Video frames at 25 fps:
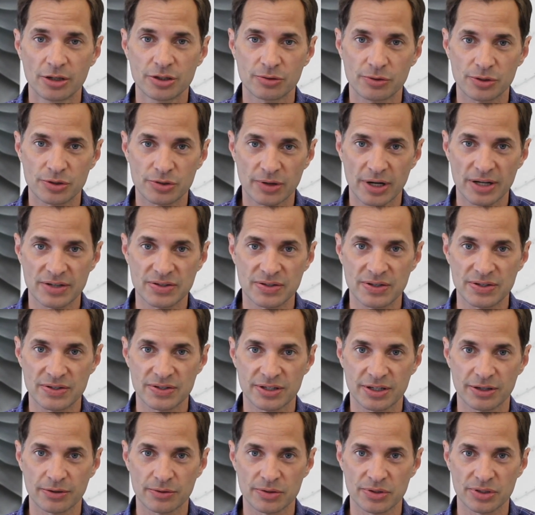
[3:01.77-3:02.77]
to address this
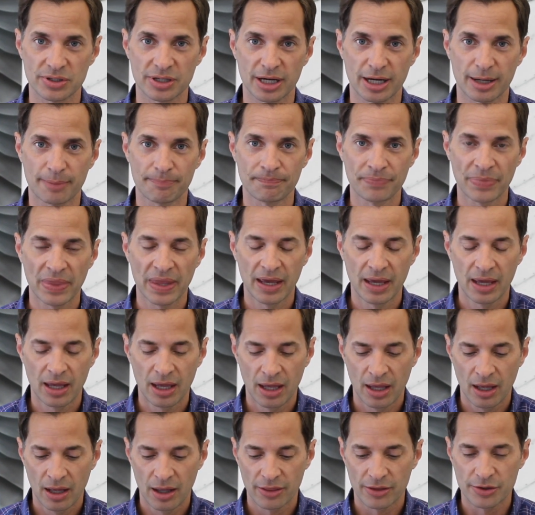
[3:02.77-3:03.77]
skills gap.
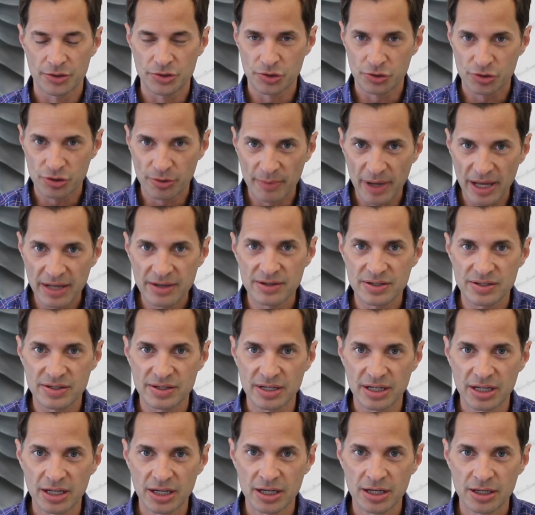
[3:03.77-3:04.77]
There's a tremendous
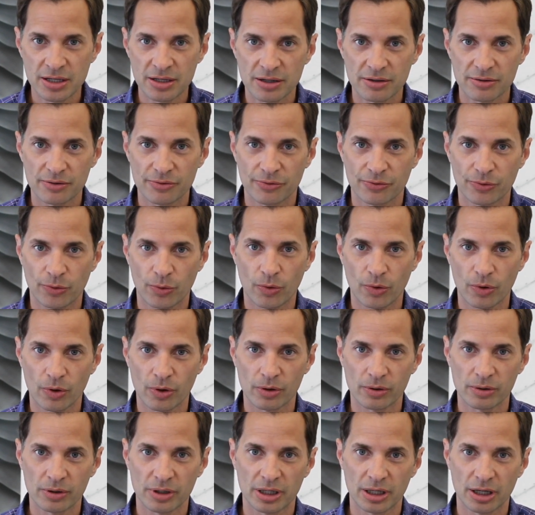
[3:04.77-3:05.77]
need
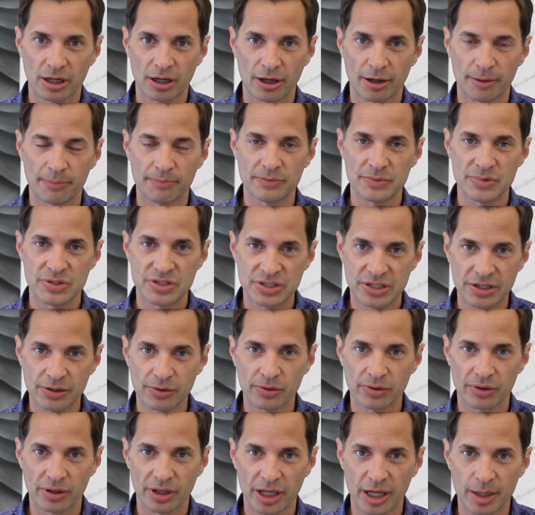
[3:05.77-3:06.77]
for
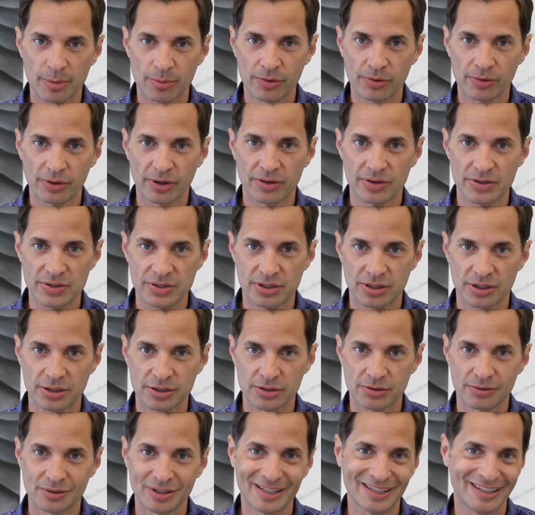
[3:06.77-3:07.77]
skilled labor in this
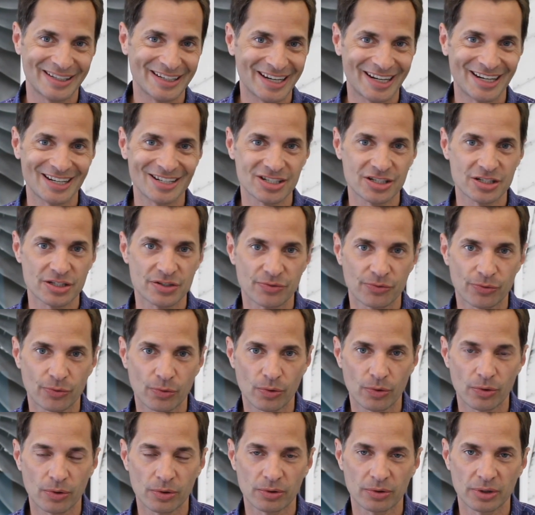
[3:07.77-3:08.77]
country, not just
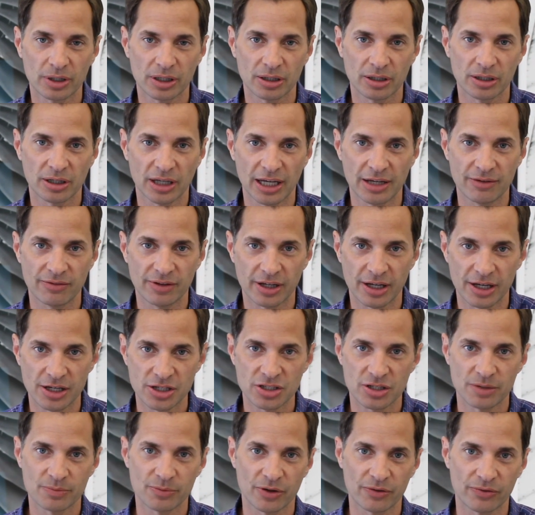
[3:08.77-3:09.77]
for
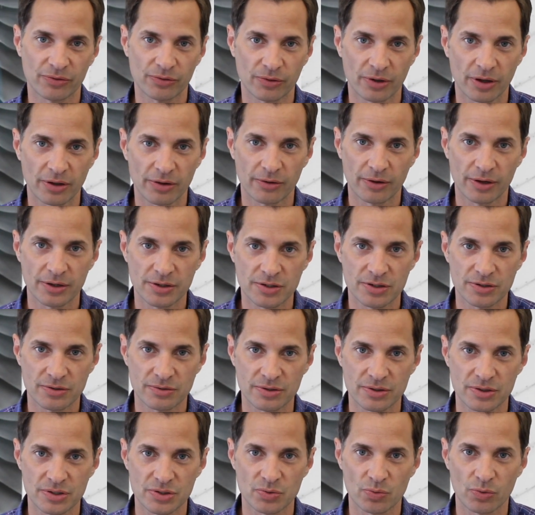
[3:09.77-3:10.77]
aviation, but for other
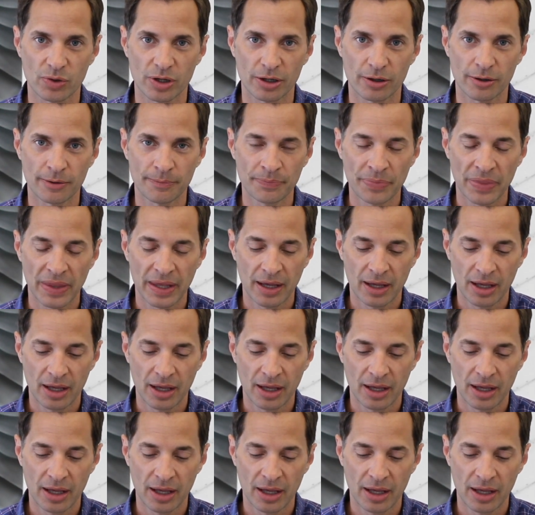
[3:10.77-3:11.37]
industries as well.